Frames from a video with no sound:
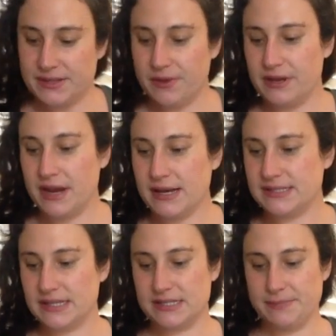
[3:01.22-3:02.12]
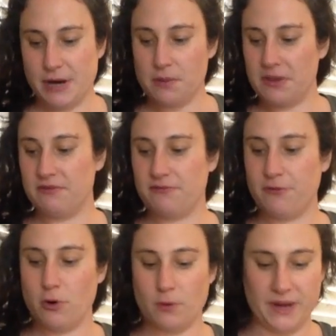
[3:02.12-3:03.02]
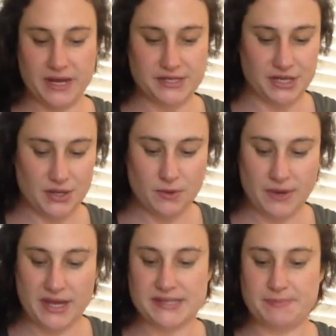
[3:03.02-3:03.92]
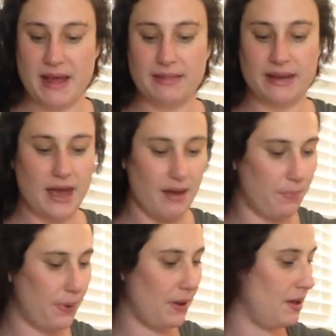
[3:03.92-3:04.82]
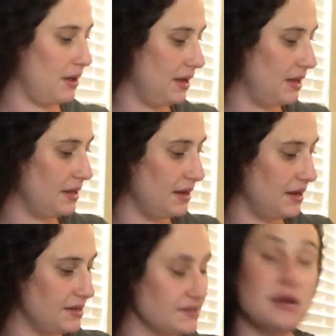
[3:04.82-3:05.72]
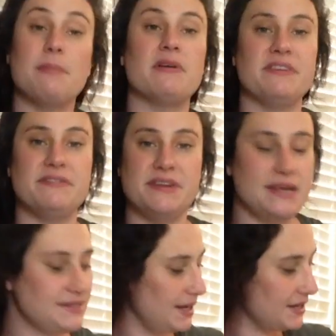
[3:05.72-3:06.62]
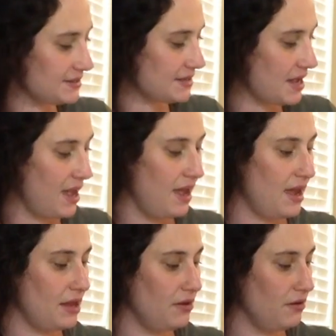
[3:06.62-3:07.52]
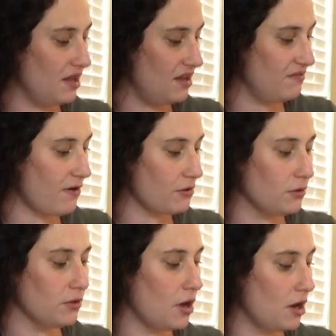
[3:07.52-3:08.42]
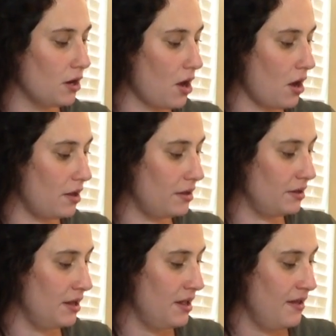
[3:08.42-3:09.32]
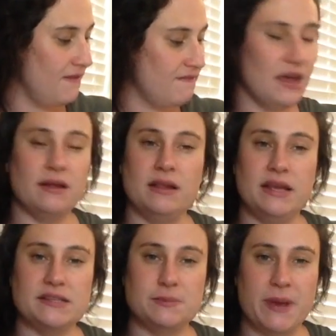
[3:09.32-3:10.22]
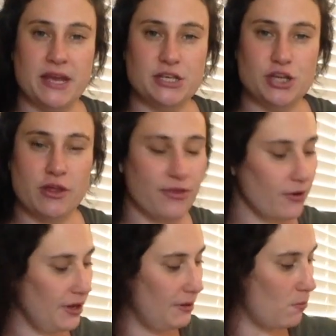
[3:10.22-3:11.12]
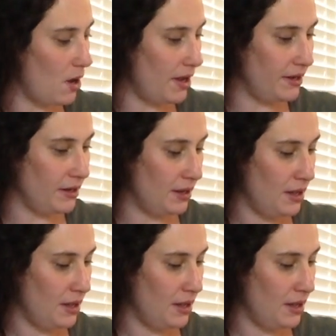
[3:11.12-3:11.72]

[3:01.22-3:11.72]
so the next experiment for week 2 is belly up. It is number 56, and you can follow along on Van Cleves page 31.